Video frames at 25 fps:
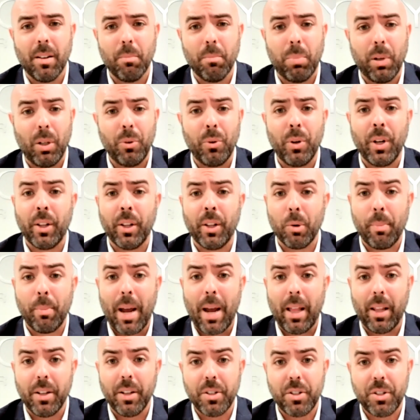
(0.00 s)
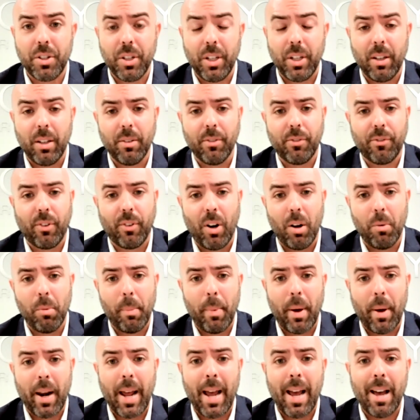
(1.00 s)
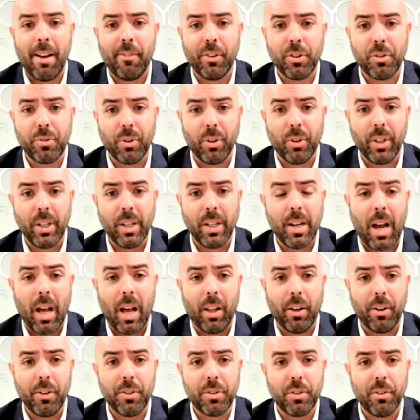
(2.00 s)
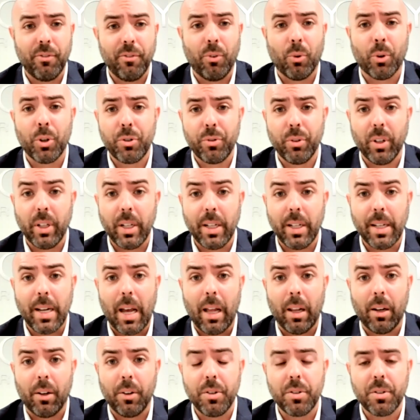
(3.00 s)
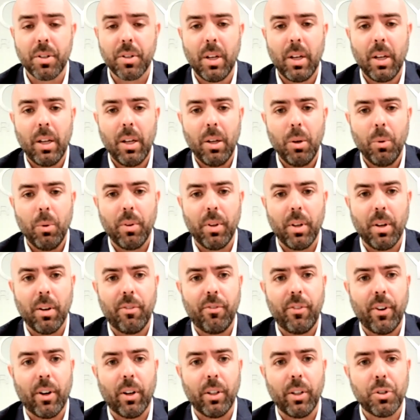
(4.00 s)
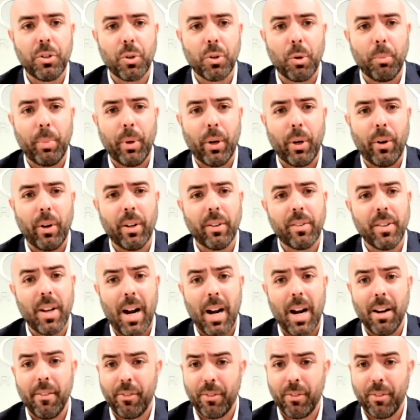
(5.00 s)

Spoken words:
ballooning their balance sheet from about $500 billion to $4 trillion within a fairly short period of time.